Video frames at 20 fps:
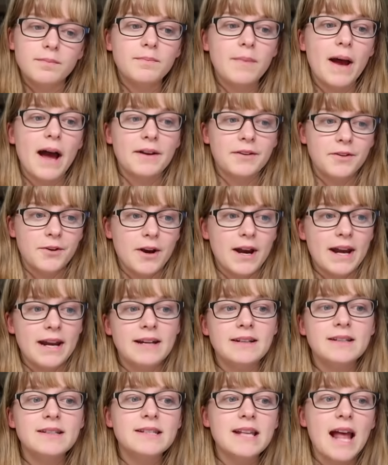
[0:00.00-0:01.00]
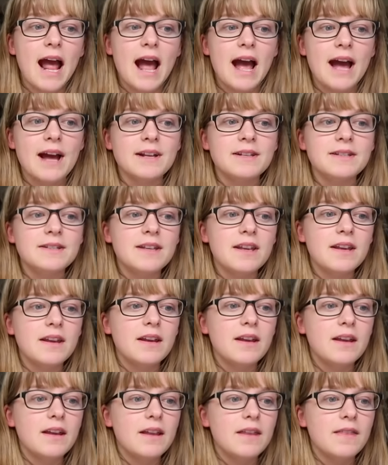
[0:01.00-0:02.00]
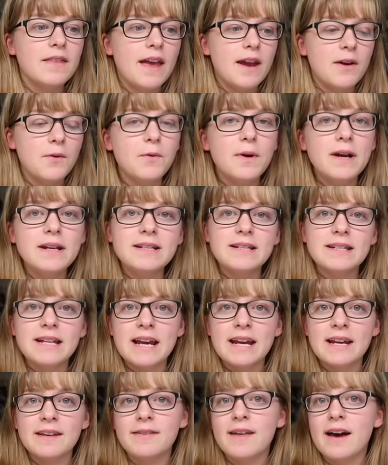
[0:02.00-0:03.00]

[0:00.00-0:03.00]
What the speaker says: bad grades, and they always say